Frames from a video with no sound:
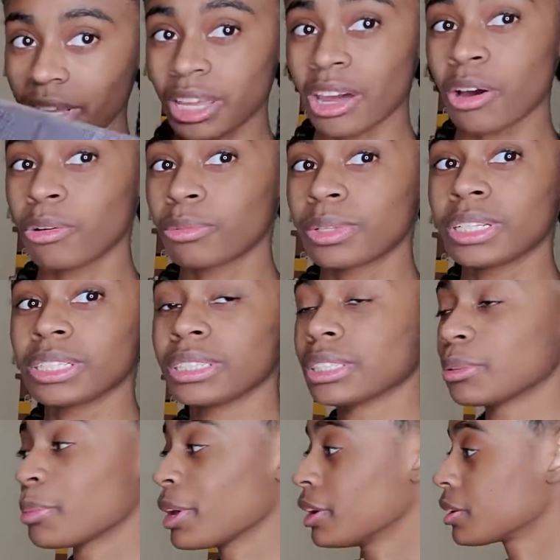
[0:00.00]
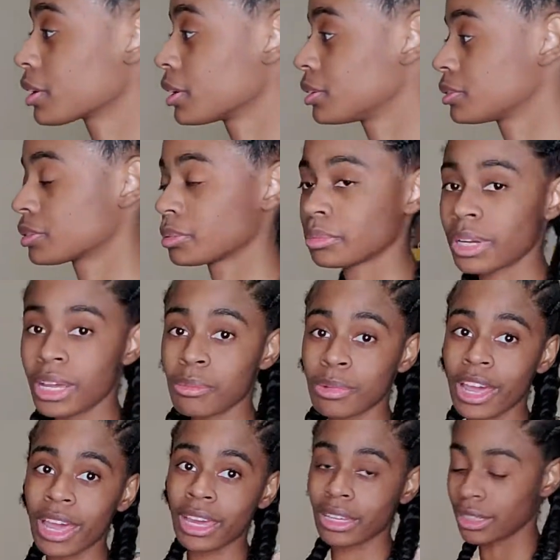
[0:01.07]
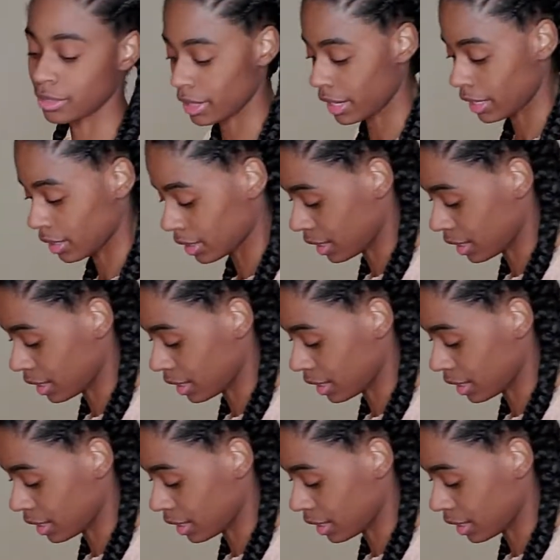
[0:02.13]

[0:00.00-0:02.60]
and hope that the smell goes away. I'm gonna hang it on Aiden's